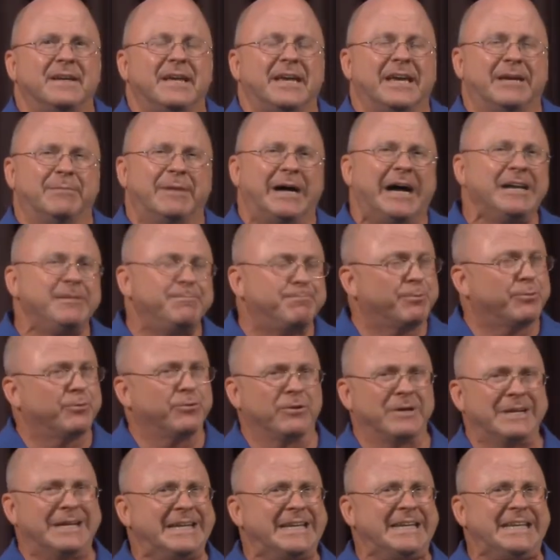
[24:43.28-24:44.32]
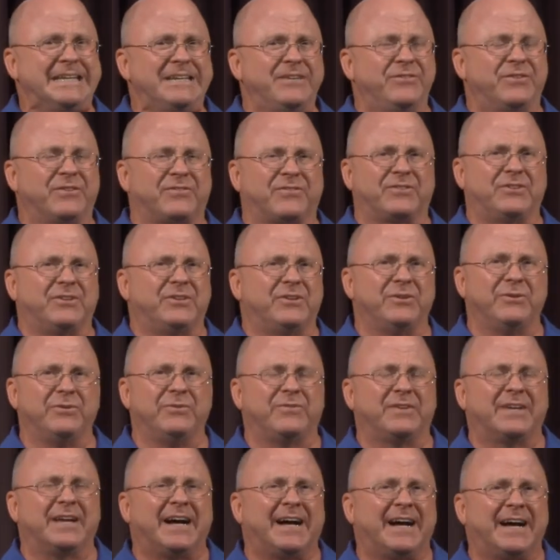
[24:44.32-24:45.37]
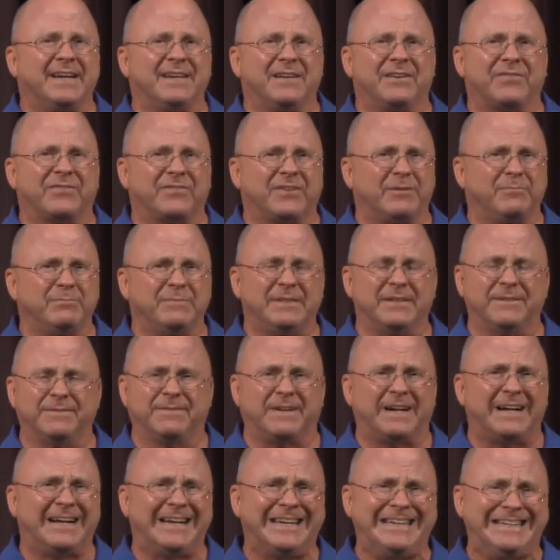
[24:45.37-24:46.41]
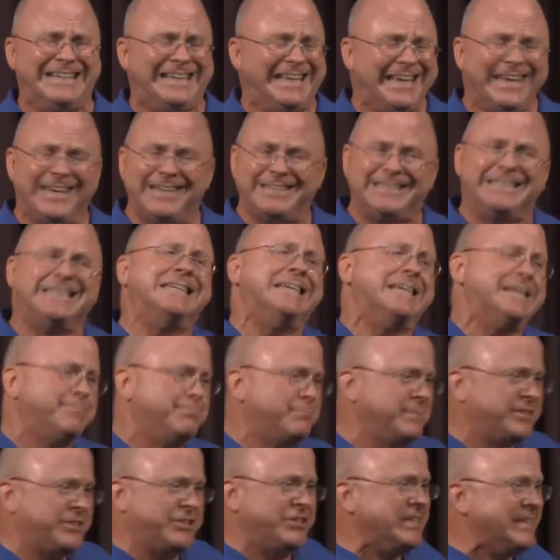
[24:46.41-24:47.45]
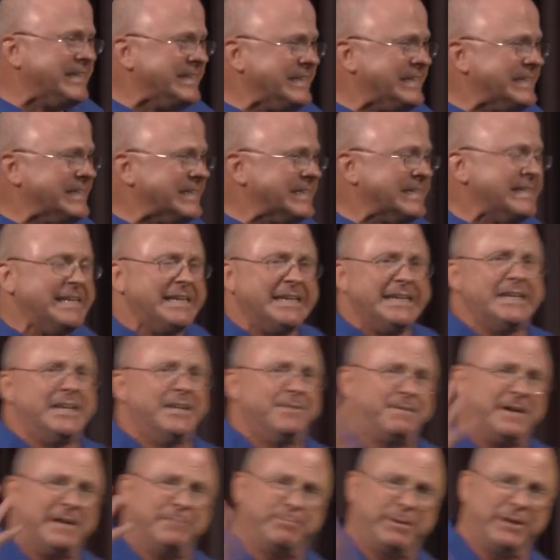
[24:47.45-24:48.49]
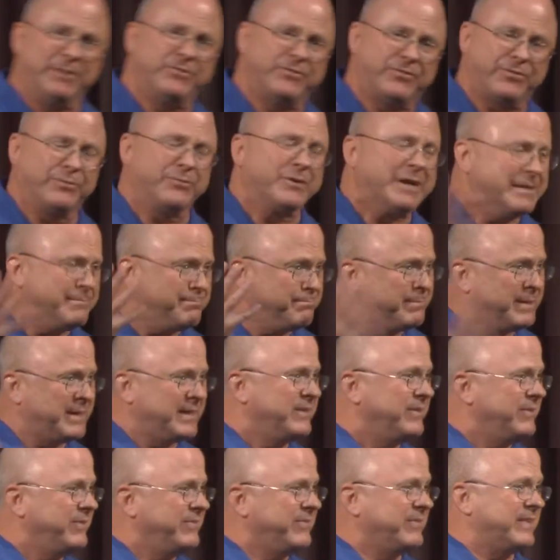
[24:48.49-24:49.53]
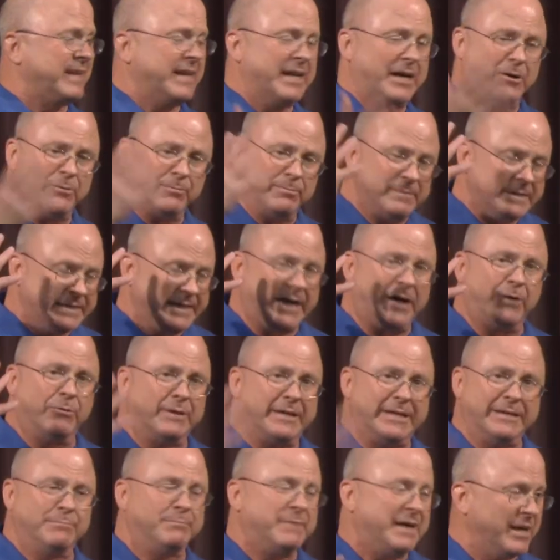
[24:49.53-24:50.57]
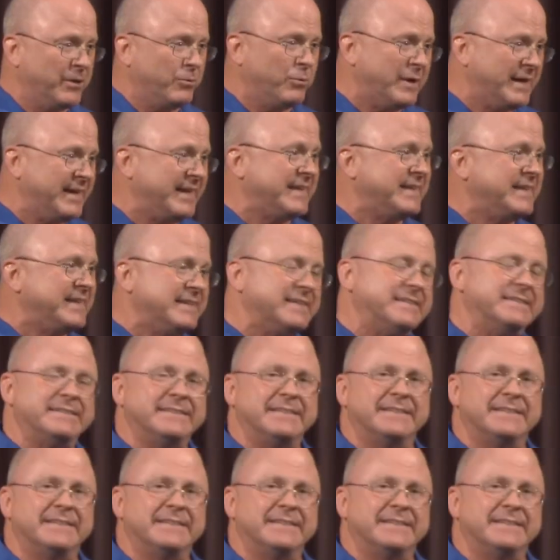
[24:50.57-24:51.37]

Am I praying just to use God as some divine ATM machine, and if I punch the right buttons, then I'll get my way?